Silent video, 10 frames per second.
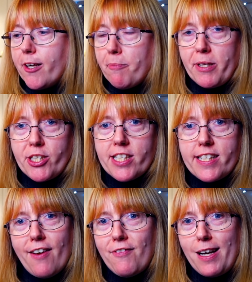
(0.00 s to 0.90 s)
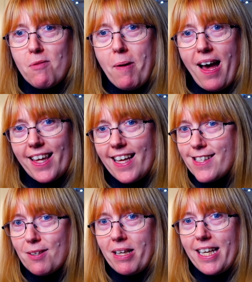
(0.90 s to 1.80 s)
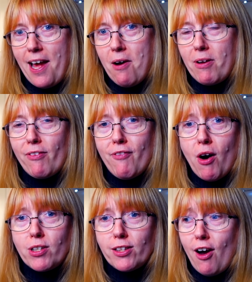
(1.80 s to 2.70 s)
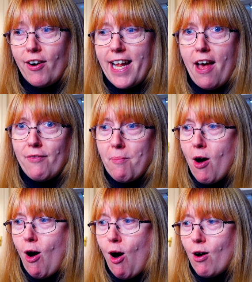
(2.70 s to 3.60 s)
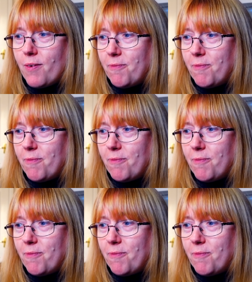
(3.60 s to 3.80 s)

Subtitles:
but she's definitely back into it now with Folklore and Evermore.